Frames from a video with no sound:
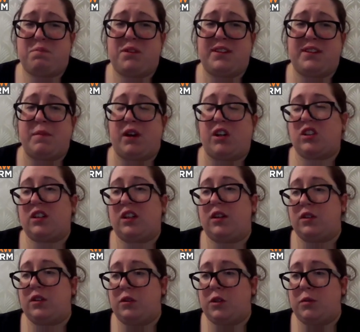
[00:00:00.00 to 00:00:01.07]
Pretty much, though,
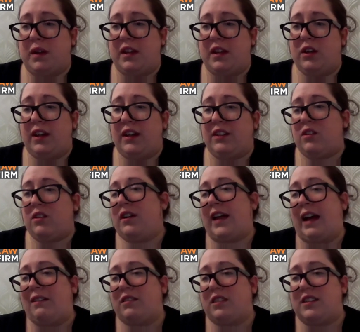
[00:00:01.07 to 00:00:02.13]
you should be looking to your
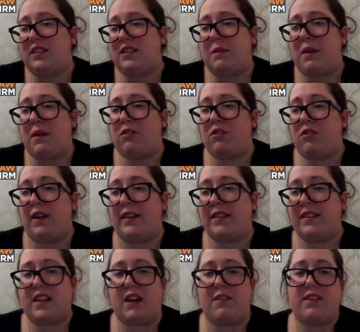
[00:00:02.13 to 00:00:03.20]
accountant to see whether or not
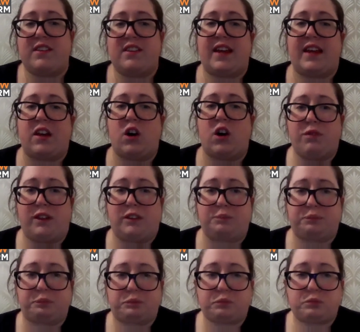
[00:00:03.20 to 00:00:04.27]
that's a service that they offer.